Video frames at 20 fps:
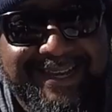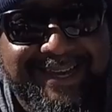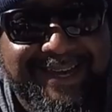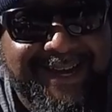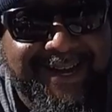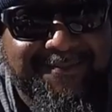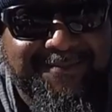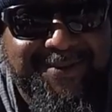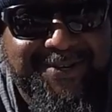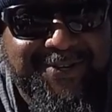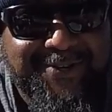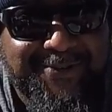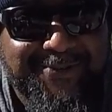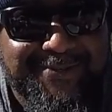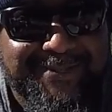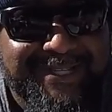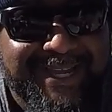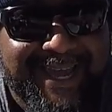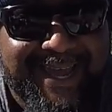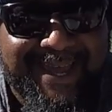Cup
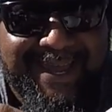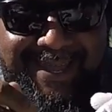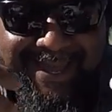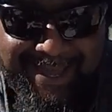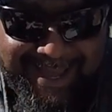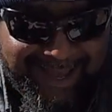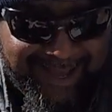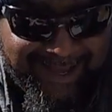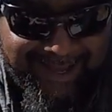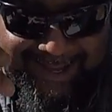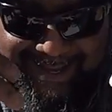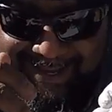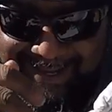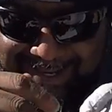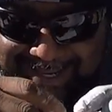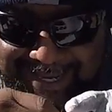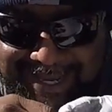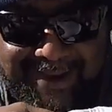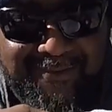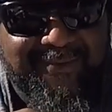Tuesday.
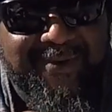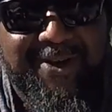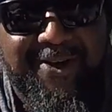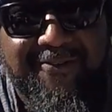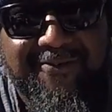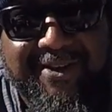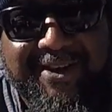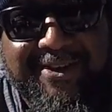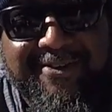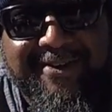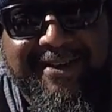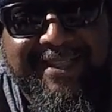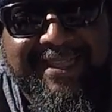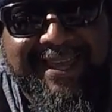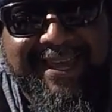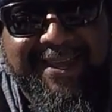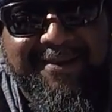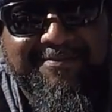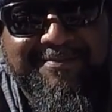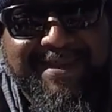Again, we over here at
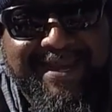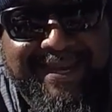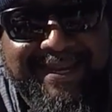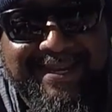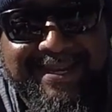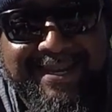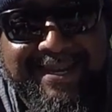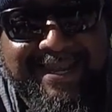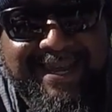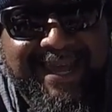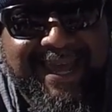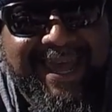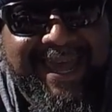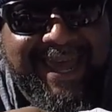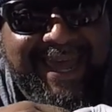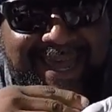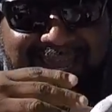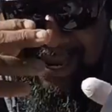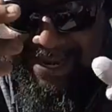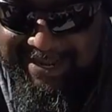Lake Minden,
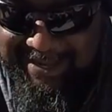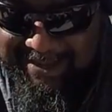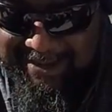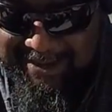and